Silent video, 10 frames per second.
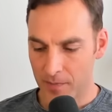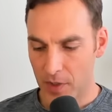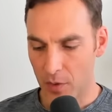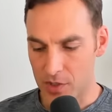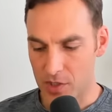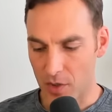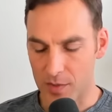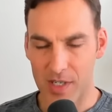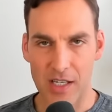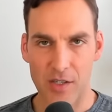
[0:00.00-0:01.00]
who were so
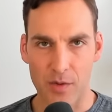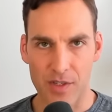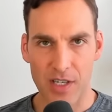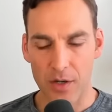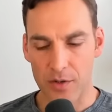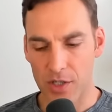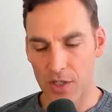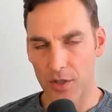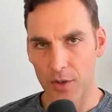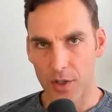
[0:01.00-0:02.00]
obsessed with C O
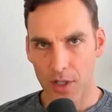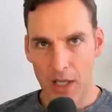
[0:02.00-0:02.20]
two